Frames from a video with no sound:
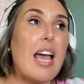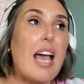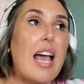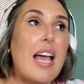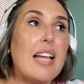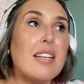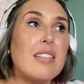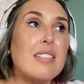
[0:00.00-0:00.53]

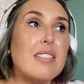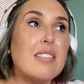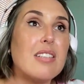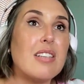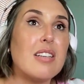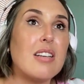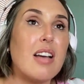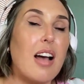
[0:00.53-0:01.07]
And
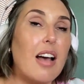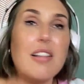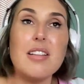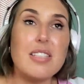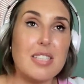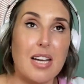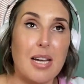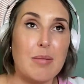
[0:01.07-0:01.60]
other
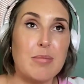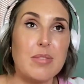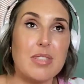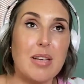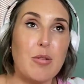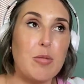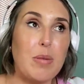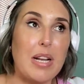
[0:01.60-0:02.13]
times
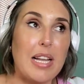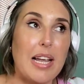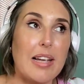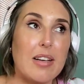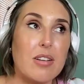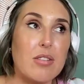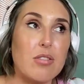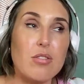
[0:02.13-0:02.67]
they would be
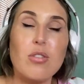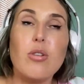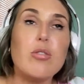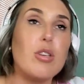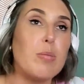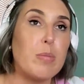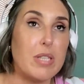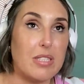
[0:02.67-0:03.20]
like, no,
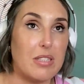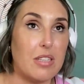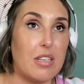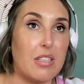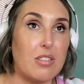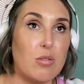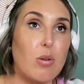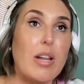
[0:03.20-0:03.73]
you missed
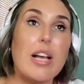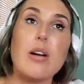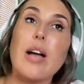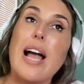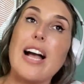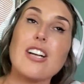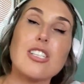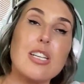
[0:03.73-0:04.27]
this. Or like,
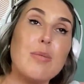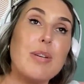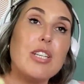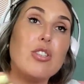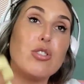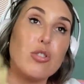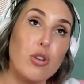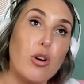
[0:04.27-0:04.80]
actually,
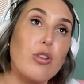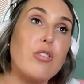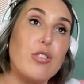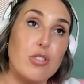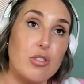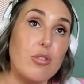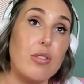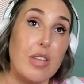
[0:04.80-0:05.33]
we
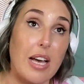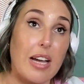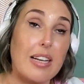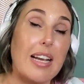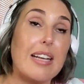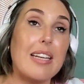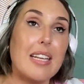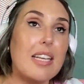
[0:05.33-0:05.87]
don't do that,
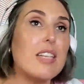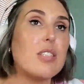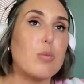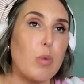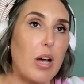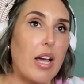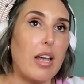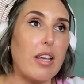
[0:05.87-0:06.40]
and here's
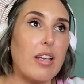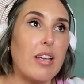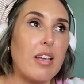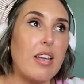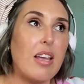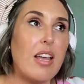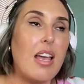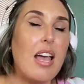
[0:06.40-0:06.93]
why.
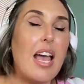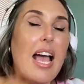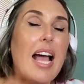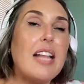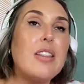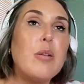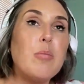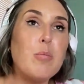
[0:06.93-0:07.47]

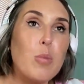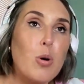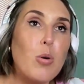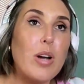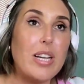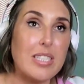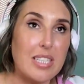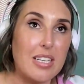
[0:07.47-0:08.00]
And the more
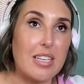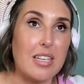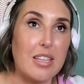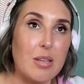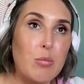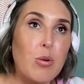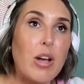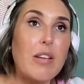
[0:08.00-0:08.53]
I did it,
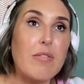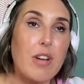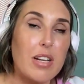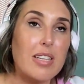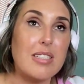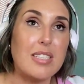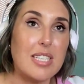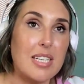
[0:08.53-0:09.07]
the more I
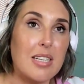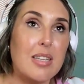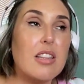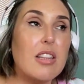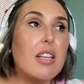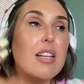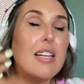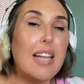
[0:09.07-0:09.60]
volunteered,
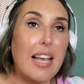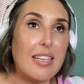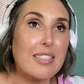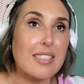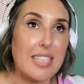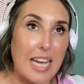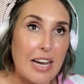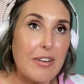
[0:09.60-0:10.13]
less
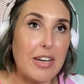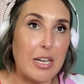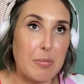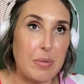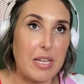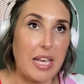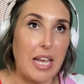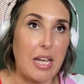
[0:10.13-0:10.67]
scary it
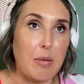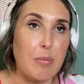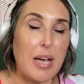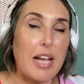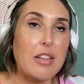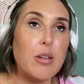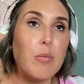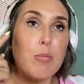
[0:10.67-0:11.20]
became.
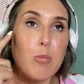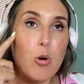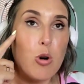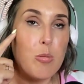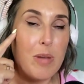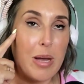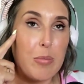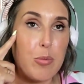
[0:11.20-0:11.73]
And the
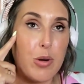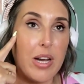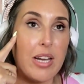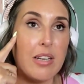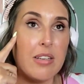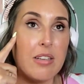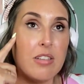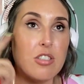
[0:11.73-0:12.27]
more my
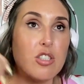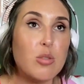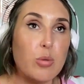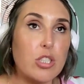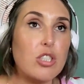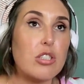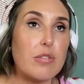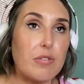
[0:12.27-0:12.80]
brain
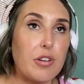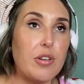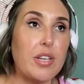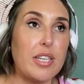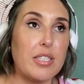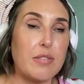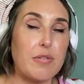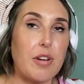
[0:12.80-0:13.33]
switched
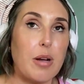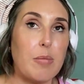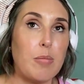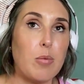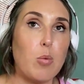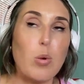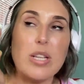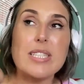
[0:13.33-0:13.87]
focus
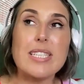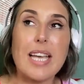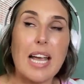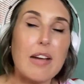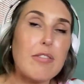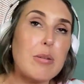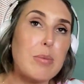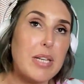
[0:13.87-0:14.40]
from what's
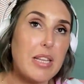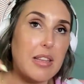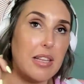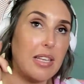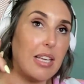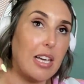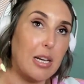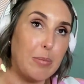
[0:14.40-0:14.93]
everybody
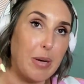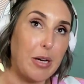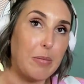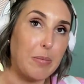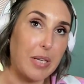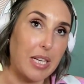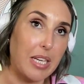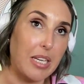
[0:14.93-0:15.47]
thinking about
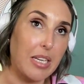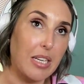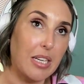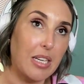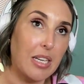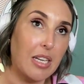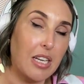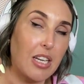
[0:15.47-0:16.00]
me
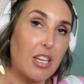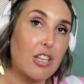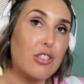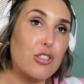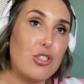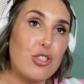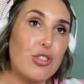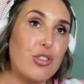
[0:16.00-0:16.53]

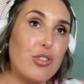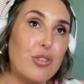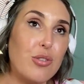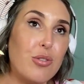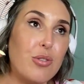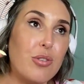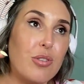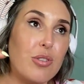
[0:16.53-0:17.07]

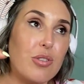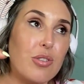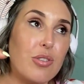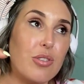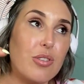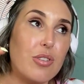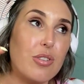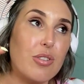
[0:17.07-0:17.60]
to
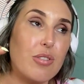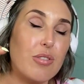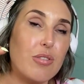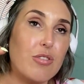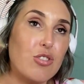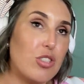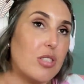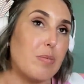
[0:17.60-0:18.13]

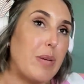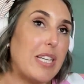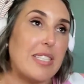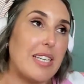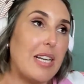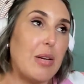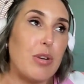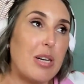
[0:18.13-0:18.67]
just
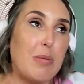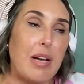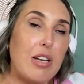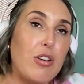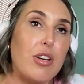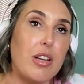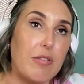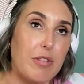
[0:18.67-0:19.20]
basically what am I
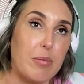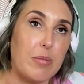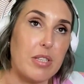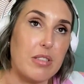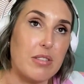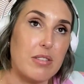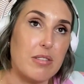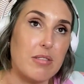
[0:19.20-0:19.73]
learning from
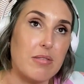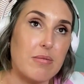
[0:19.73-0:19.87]
this?